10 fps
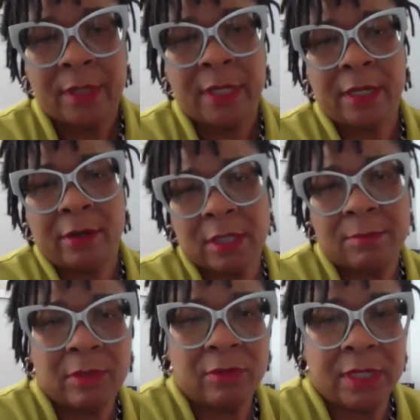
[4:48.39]
in our
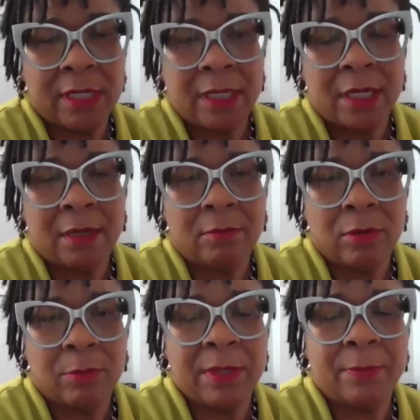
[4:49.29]
community
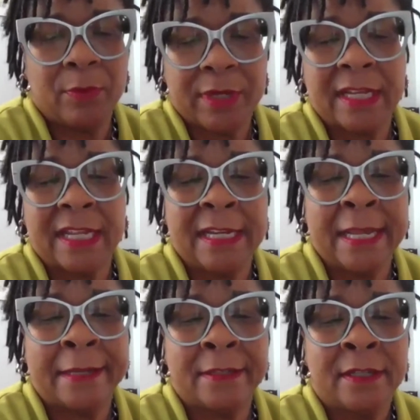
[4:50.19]
where people can
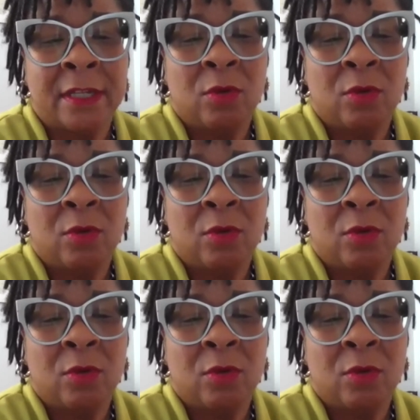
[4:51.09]
connect.